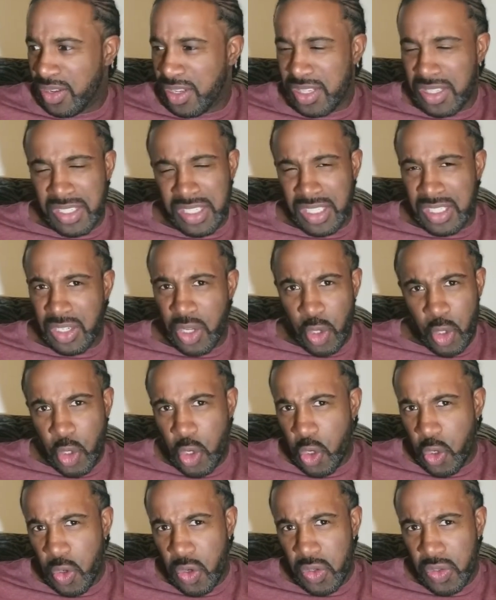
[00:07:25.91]
Is
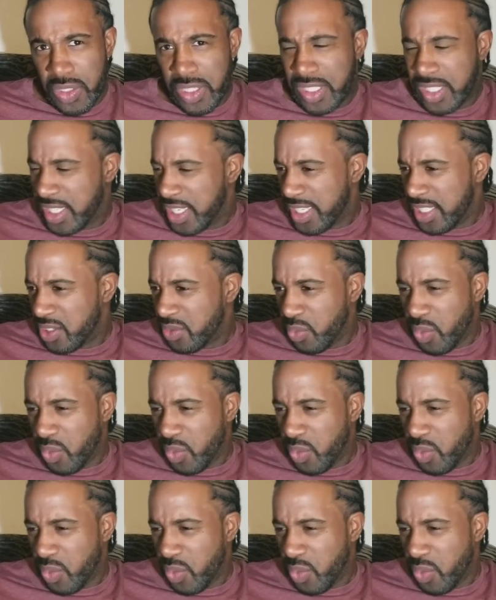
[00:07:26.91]
who is this?